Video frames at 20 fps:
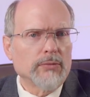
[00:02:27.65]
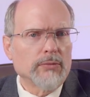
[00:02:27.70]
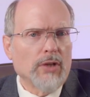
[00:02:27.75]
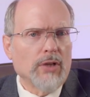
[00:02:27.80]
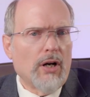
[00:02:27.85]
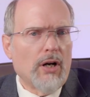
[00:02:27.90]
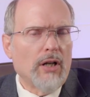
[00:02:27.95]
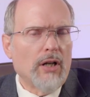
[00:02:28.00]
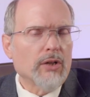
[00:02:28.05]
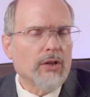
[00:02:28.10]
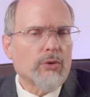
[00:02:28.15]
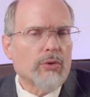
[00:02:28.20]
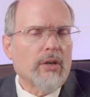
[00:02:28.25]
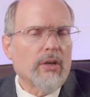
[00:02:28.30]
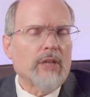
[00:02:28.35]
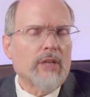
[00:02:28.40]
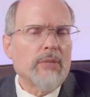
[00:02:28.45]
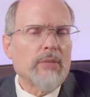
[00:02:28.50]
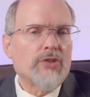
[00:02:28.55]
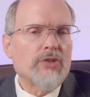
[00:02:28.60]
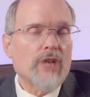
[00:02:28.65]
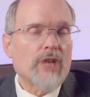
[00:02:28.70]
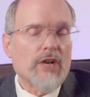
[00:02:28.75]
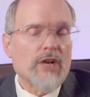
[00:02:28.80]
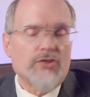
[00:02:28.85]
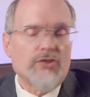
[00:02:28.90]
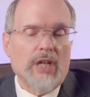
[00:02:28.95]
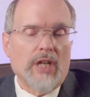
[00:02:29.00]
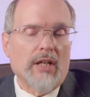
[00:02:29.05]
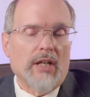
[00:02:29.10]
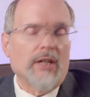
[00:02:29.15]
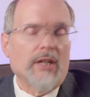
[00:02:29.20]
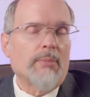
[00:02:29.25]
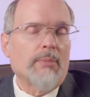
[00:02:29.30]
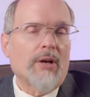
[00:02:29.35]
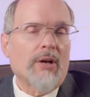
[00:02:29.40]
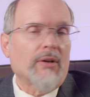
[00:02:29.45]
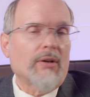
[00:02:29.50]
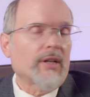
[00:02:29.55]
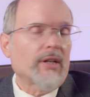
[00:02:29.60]
All are going to be judged, and in
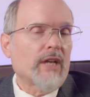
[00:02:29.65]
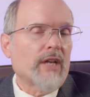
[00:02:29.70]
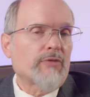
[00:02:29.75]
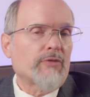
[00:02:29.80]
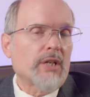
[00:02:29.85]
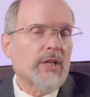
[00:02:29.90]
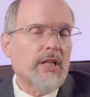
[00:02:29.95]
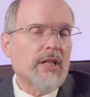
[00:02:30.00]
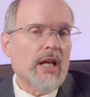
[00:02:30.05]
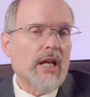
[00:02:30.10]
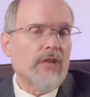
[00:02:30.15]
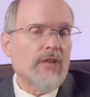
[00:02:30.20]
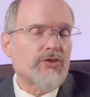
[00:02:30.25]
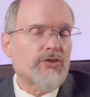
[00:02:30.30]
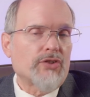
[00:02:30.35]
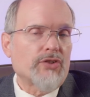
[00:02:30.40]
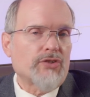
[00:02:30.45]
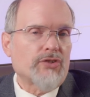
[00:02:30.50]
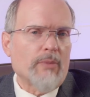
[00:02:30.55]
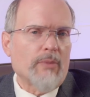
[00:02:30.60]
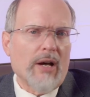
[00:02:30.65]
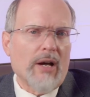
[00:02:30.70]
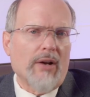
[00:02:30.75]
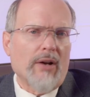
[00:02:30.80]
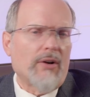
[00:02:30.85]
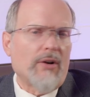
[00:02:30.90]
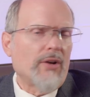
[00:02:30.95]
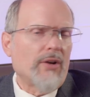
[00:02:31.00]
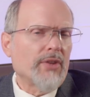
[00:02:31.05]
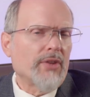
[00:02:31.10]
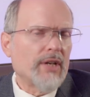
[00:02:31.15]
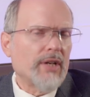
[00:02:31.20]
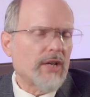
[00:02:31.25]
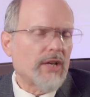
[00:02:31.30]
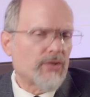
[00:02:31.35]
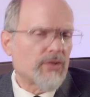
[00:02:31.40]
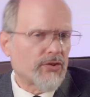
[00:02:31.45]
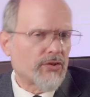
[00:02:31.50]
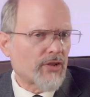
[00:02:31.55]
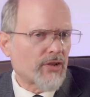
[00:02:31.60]
apparently every case, just about all the
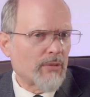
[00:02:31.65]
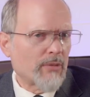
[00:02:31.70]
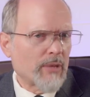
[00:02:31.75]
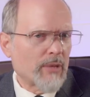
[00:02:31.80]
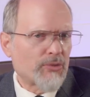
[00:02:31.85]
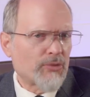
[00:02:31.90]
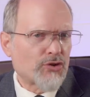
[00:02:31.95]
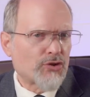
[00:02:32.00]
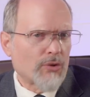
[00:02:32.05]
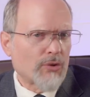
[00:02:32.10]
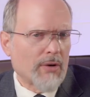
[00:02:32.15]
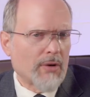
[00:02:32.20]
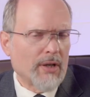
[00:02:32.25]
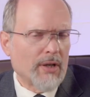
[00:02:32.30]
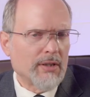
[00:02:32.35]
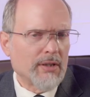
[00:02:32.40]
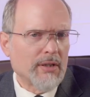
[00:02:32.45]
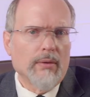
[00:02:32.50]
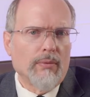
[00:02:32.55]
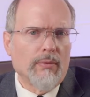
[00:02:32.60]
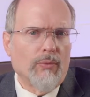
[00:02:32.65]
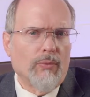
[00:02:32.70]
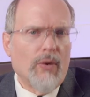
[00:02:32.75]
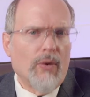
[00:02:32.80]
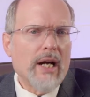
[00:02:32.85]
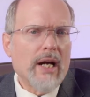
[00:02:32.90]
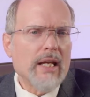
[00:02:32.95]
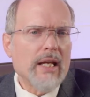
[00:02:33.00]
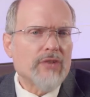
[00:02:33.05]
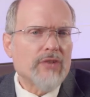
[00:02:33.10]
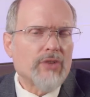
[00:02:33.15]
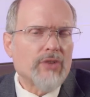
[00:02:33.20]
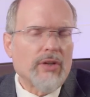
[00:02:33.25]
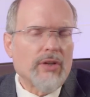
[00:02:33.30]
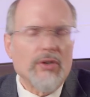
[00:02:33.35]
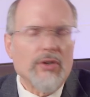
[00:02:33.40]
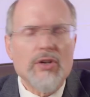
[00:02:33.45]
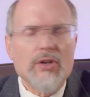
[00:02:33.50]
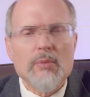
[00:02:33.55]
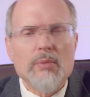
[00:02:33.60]
nations come up short. Why is it
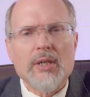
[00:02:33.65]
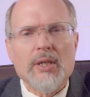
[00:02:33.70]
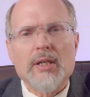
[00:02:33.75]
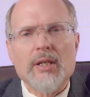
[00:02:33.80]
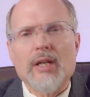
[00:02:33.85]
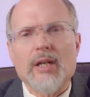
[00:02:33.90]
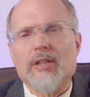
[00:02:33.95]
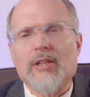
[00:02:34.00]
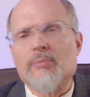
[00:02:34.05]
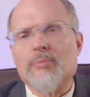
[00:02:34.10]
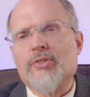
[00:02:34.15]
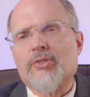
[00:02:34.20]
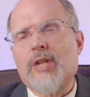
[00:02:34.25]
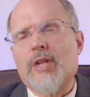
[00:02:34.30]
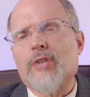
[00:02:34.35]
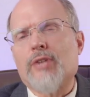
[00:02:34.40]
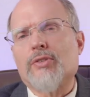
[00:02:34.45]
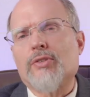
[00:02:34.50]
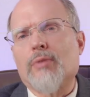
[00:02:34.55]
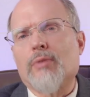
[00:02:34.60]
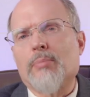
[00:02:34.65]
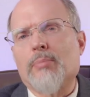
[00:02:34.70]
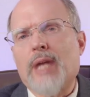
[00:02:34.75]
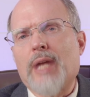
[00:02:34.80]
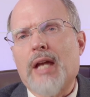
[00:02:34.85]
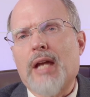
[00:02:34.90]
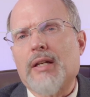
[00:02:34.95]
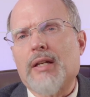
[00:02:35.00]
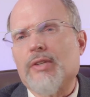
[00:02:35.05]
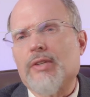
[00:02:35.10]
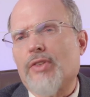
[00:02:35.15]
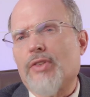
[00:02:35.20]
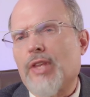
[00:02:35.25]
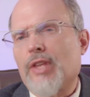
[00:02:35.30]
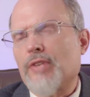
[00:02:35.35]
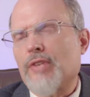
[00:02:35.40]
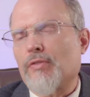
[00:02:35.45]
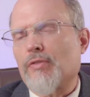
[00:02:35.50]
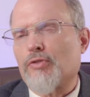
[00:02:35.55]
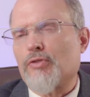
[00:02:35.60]
that human kingdoms tend to abandon
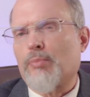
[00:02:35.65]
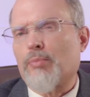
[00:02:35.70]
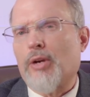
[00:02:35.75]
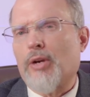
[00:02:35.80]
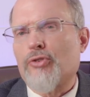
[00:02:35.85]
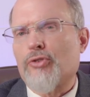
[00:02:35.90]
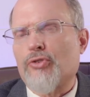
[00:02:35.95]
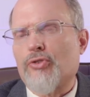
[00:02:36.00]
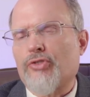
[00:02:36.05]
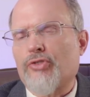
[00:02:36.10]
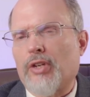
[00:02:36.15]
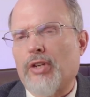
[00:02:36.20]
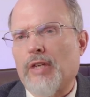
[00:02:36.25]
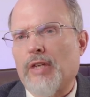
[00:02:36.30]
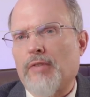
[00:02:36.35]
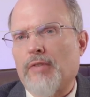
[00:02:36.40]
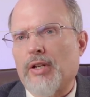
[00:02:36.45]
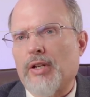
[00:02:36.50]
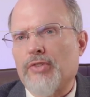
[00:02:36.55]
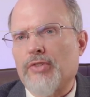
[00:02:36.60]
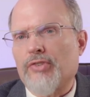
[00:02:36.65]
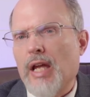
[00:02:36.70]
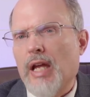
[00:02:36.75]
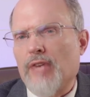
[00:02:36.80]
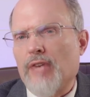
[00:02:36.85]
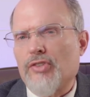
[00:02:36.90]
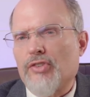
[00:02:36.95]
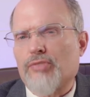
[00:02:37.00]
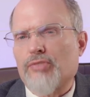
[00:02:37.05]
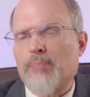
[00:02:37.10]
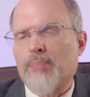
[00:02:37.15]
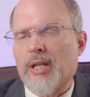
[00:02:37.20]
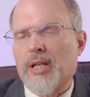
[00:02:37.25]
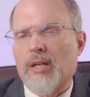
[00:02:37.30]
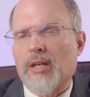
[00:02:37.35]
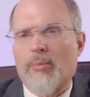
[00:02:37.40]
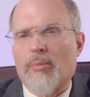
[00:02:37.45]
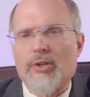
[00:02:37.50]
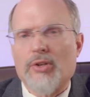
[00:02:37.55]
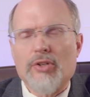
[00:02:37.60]
things of spiritual significance and just
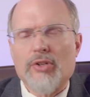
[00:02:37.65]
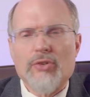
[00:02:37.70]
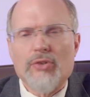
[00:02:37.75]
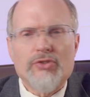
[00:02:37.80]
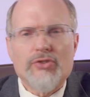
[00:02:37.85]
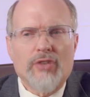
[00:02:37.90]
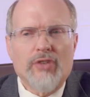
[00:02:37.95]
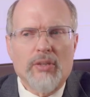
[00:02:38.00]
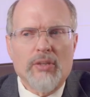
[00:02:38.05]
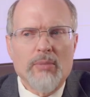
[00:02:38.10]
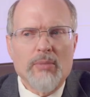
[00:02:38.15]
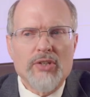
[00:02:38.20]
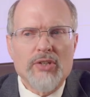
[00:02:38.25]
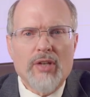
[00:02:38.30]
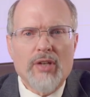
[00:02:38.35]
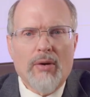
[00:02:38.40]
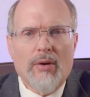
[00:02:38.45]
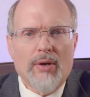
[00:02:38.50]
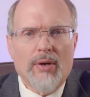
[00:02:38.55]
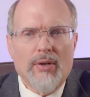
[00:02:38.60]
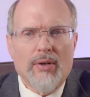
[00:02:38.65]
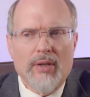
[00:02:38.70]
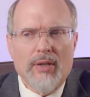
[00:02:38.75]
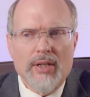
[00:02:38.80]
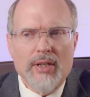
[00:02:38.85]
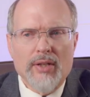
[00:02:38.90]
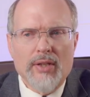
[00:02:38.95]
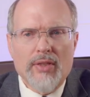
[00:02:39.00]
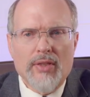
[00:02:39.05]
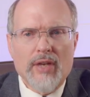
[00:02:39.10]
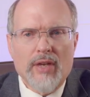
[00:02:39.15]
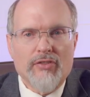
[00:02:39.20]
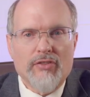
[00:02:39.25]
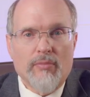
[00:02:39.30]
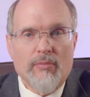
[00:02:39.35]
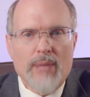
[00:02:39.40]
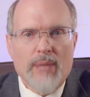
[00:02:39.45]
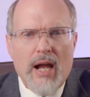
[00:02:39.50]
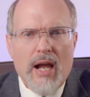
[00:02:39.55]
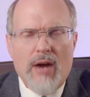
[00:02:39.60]
become reduced to the material and the things
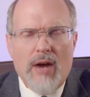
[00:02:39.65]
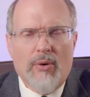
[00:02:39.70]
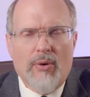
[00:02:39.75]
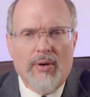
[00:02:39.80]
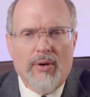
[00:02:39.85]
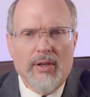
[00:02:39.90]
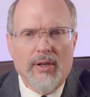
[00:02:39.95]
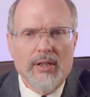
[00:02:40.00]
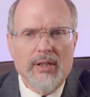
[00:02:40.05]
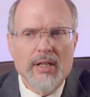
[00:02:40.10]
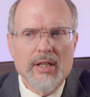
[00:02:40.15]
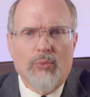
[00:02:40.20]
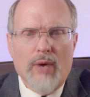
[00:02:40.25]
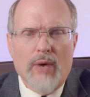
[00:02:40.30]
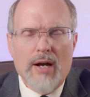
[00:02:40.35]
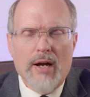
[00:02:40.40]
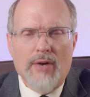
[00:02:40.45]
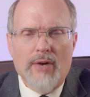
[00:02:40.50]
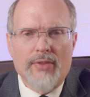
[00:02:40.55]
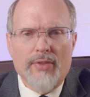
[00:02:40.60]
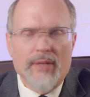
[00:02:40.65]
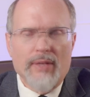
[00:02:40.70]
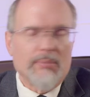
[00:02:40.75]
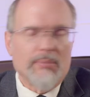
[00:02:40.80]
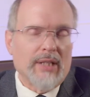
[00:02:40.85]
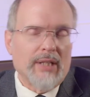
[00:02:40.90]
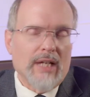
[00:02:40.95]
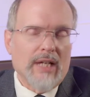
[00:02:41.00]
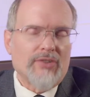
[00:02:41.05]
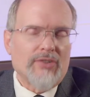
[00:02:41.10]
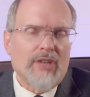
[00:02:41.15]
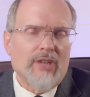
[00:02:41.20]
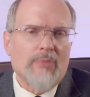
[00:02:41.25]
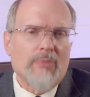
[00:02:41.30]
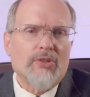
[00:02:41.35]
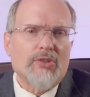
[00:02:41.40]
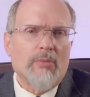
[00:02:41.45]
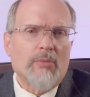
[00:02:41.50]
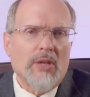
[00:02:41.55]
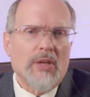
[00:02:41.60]
of power and wealth? but that
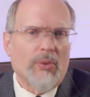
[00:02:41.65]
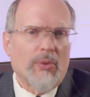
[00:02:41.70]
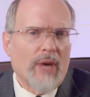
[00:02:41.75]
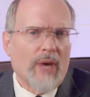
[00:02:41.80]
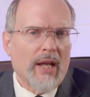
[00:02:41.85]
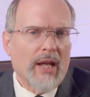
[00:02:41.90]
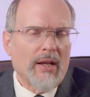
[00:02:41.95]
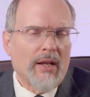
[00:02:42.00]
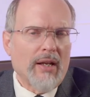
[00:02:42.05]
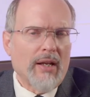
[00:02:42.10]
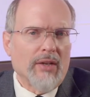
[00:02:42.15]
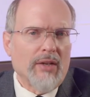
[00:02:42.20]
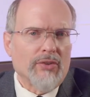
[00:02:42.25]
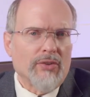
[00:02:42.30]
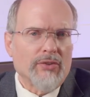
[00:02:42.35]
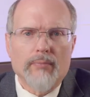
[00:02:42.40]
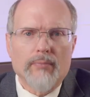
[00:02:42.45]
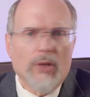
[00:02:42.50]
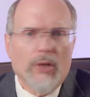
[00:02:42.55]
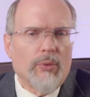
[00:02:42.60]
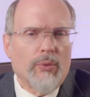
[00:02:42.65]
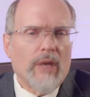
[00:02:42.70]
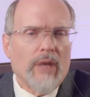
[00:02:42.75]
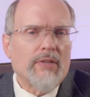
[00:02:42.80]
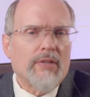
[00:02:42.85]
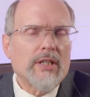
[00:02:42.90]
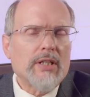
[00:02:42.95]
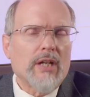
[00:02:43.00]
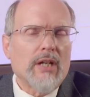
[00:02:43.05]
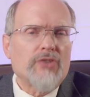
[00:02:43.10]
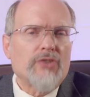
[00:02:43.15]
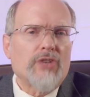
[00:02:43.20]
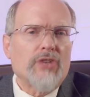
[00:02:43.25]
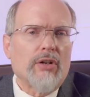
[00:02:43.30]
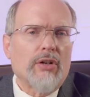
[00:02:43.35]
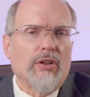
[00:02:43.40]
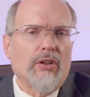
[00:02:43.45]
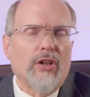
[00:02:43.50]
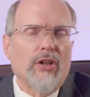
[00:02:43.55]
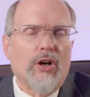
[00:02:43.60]
seems to be the way it is. We have a tendency
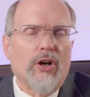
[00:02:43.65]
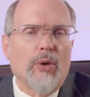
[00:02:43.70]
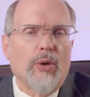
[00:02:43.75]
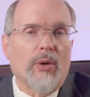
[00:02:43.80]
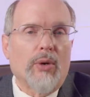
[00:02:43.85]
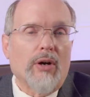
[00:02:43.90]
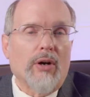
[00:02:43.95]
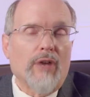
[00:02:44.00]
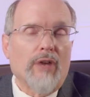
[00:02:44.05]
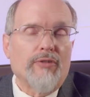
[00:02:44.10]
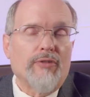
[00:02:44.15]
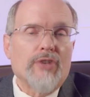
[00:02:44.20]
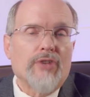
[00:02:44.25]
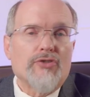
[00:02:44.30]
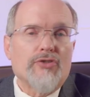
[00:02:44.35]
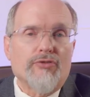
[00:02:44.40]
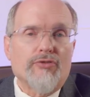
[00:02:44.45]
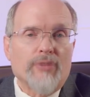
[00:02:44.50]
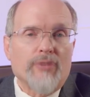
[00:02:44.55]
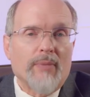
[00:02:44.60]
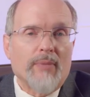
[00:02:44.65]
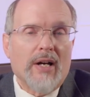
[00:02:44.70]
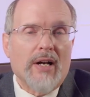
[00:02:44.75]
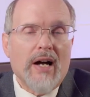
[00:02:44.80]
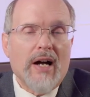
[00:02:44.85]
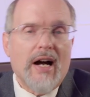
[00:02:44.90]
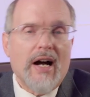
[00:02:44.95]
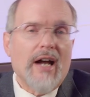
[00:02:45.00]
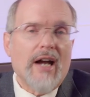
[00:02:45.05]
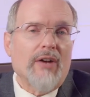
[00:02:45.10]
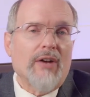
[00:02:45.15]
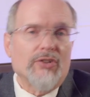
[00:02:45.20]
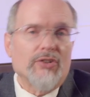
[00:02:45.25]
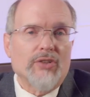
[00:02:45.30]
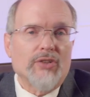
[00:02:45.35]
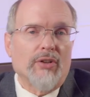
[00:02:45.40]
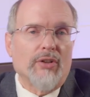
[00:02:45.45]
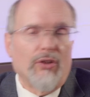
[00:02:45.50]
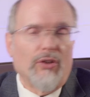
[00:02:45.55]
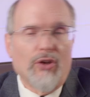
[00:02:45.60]
to lower our vision from the higher
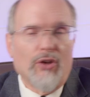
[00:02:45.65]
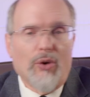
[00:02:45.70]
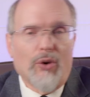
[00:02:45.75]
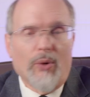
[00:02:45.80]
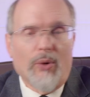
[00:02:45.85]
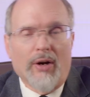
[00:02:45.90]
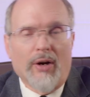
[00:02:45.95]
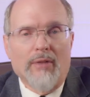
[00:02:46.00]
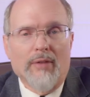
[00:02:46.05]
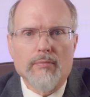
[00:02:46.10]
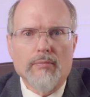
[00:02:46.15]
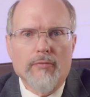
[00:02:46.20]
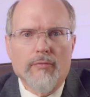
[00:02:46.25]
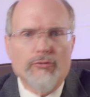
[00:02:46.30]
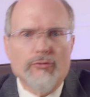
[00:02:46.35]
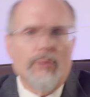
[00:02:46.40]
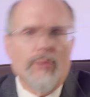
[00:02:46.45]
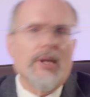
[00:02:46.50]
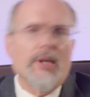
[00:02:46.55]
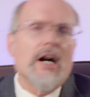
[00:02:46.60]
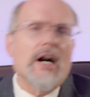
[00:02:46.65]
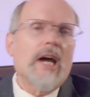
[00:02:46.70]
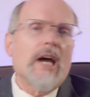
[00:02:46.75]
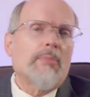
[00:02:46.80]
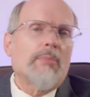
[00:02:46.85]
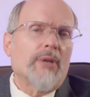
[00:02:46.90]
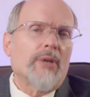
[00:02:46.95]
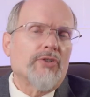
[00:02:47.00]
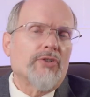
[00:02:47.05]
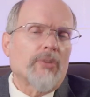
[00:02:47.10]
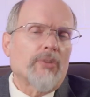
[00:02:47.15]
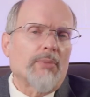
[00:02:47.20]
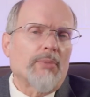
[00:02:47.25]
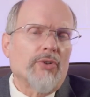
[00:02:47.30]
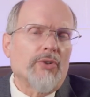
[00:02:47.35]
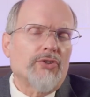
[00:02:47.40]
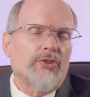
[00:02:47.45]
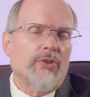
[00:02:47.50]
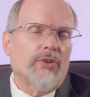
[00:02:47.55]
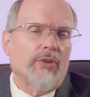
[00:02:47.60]
to the lower, from the high
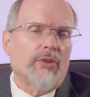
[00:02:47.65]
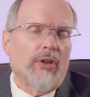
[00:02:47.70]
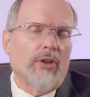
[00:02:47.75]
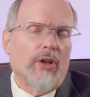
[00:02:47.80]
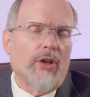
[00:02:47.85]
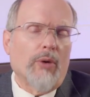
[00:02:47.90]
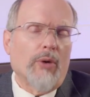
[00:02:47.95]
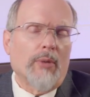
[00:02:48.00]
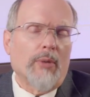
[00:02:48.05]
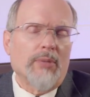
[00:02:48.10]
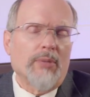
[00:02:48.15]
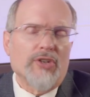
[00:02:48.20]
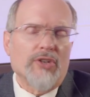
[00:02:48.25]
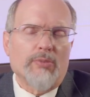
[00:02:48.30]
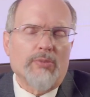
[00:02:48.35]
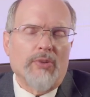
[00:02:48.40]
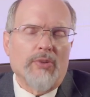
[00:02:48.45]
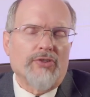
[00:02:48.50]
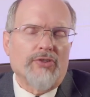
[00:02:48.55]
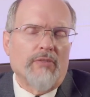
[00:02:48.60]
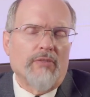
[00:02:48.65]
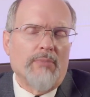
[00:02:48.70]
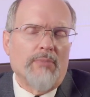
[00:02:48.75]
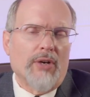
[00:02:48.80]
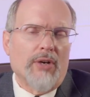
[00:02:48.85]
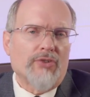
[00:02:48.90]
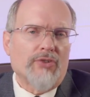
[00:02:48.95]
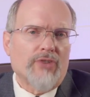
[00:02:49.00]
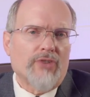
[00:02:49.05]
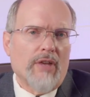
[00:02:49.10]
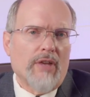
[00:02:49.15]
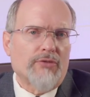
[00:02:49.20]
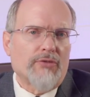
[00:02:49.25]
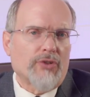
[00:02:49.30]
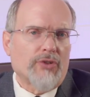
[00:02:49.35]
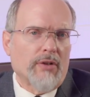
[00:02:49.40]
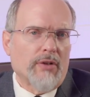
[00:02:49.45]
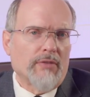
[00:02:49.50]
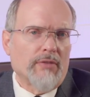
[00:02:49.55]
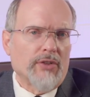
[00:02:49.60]
principles to the lower principles of mere self
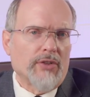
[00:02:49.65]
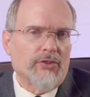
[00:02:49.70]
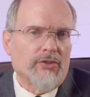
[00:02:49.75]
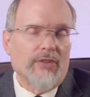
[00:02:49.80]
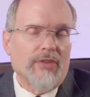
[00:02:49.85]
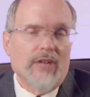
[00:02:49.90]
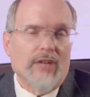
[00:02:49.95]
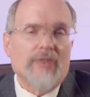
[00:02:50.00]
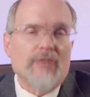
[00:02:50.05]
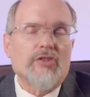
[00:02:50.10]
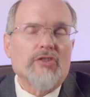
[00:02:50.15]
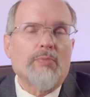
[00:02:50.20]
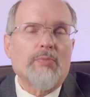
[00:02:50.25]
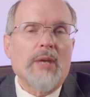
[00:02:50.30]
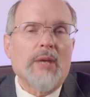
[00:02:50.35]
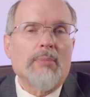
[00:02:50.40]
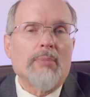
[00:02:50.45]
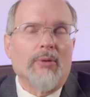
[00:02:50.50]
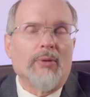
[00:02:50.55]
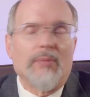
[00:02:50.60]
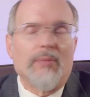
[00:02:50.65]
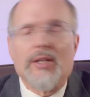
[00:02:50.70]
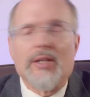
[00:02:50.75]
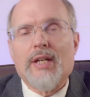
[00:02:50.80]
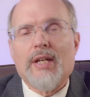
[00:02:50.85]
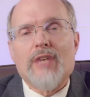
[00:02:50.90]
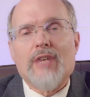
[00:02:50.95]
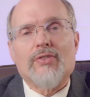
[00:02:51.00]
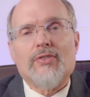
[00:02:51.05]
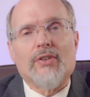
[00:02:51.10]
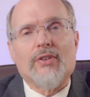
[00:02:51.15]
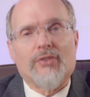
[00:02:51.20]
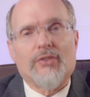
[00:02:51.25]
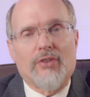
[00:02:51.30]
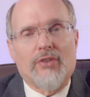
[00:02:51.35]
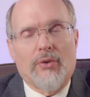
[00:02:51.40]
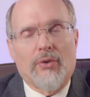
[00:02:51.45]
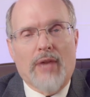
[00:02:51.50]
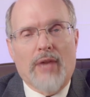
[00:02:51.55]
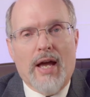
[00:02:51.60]
service. It's not just people, but nations
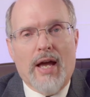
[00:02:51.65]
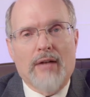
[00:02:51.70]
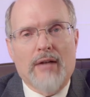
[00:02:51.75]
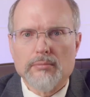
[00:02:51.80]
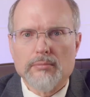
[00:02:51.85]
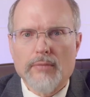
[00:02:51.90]
do that.